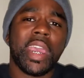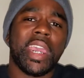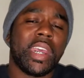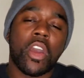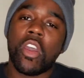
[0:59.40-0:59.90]

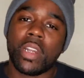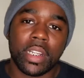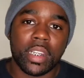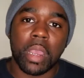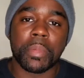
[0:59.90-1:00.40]
and all
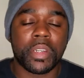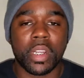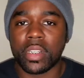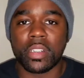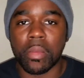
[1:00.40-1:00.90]
that type of shit.
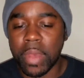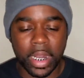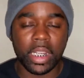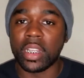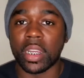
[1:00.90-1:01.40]
Because
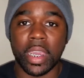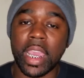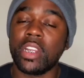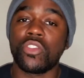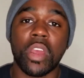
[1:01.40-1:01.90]
somebody either
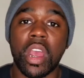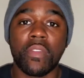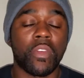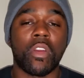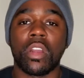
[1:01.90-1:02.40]
can't
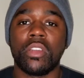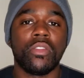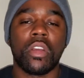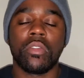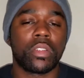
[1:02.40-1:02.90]
drive or, you
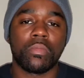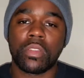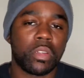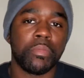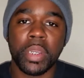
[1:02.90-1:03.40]
know, some
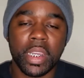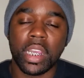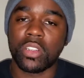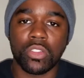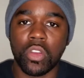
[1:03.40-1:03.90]
BS is